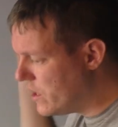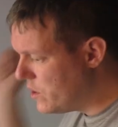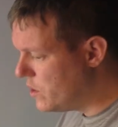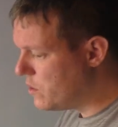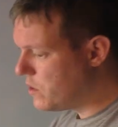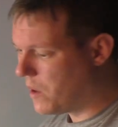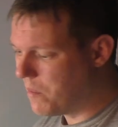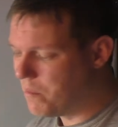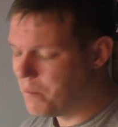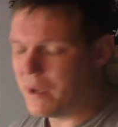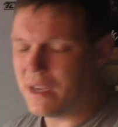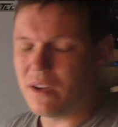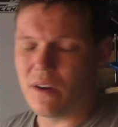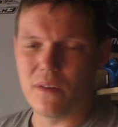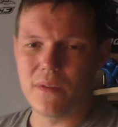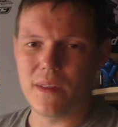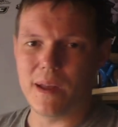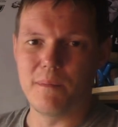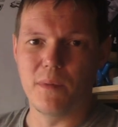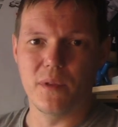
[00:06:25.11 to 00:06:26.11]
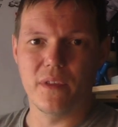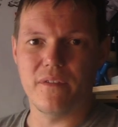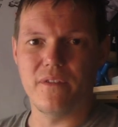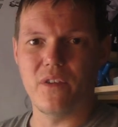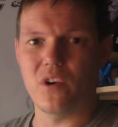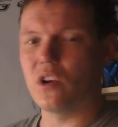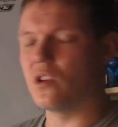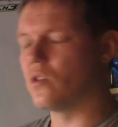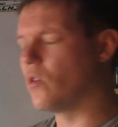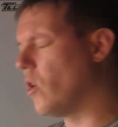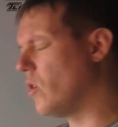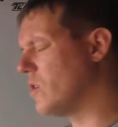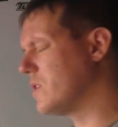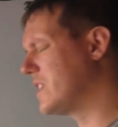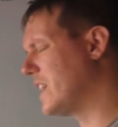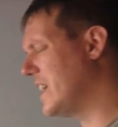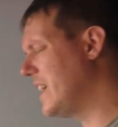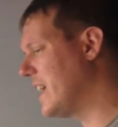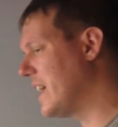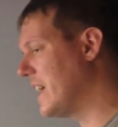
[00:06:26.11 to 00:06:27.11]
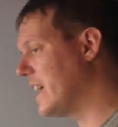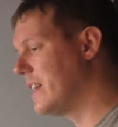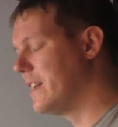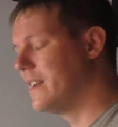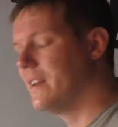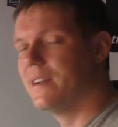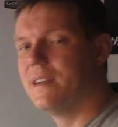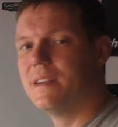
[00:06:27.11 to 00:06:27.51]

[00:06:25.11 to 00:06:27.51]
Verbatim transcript: you can beat on that motherfucker all day.